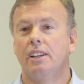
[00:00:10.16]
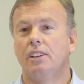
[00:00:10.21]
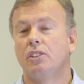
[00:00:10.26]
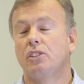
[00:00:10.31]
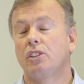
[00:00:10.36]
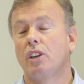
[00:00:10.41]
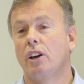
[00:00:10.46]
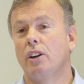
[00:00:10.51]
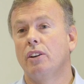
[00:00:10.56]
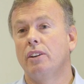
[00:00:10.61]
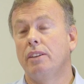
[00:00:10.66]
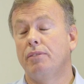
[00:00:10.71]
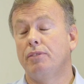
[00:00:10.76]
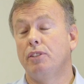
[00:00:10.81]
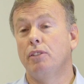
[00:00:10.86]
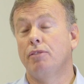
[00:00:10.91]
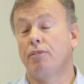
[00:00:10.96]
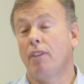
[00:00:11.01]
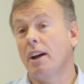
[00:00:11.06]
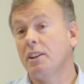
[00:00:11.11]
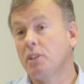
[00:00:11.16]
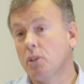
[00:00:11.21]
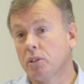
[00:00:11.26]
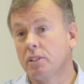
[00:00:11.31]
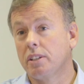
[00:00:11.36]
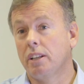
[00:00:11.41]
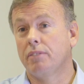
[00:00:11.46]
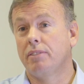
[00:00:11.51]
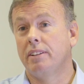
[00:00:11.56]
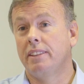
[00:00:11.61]
So if you find
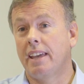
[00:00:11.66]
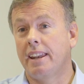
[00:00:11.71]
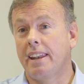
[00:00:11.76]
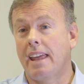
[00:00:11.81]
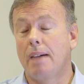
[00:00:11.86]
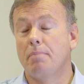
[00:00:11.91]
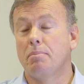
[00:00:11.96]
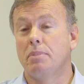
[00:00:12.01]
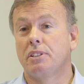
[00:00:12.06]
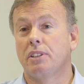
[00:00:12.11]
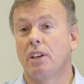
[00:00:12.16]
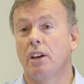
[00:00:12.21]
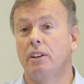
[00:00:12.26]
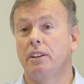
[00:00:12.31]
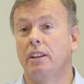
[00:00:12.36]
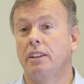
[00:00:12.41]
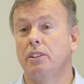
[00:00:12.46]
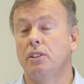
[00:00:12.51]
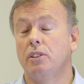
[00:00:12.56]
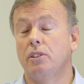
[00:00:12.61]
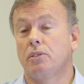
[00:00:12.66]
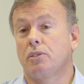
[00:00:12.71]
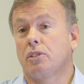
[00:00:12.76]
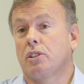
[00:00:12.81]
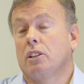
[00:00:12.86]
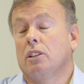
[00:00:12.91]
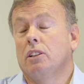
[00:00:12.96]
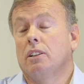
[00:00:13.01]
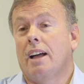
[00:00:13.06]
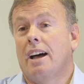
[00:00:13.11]
yourself in that amber zone and you're
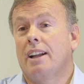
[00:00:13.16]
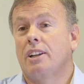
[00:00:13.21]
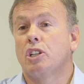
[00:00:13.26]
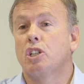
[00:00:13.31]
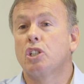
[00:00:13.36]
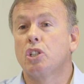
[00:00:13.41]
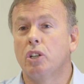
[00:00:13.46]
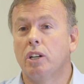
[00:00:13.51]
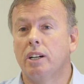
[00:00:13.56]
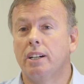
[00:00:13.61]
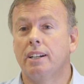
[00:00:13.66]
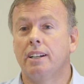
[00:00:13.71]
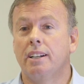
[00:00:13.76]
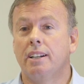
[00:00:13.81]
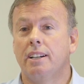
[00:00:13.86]
still unsure